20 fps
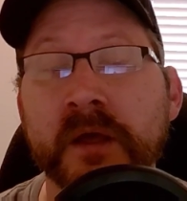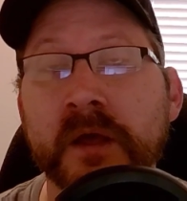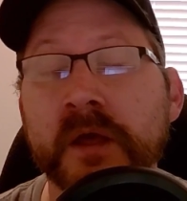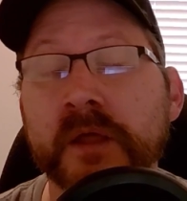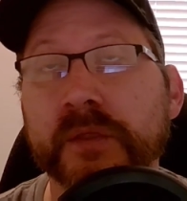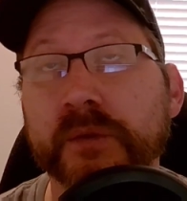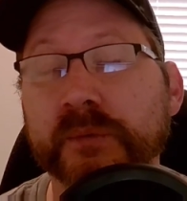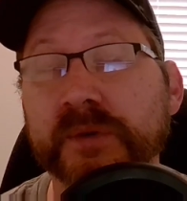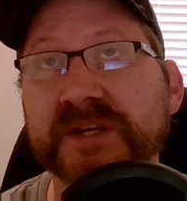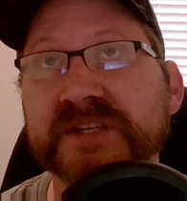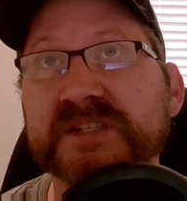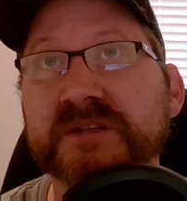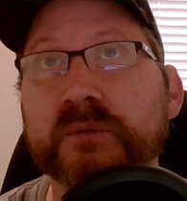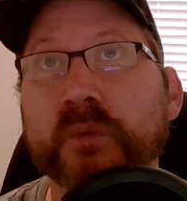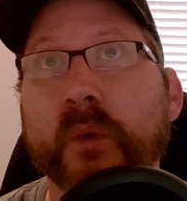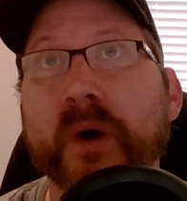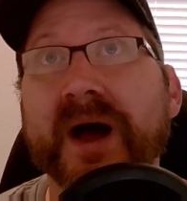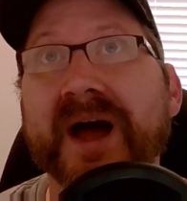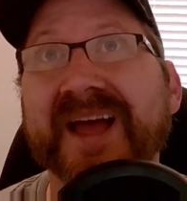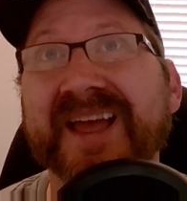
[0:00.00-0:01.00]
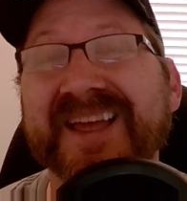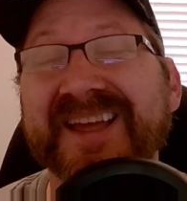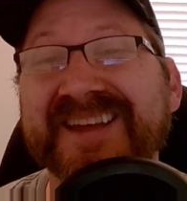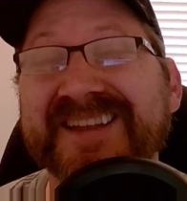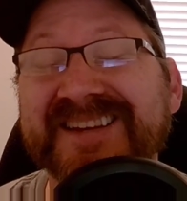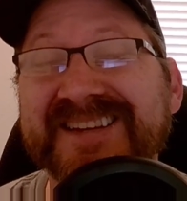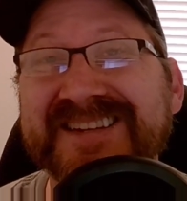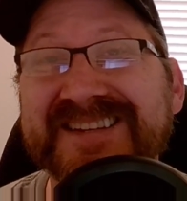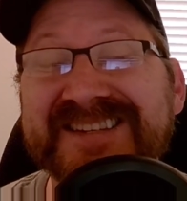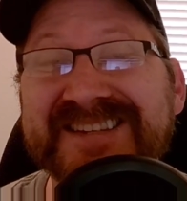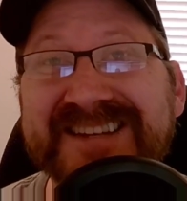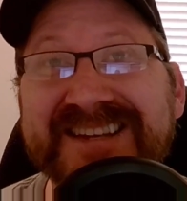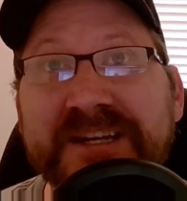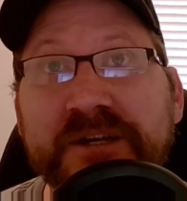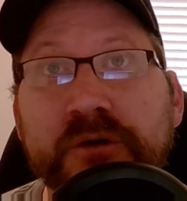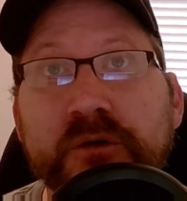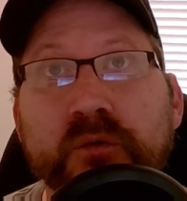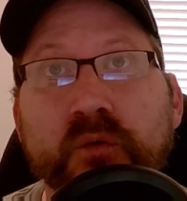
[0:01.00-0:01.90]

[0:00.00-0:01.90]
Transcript: The reason why it didn't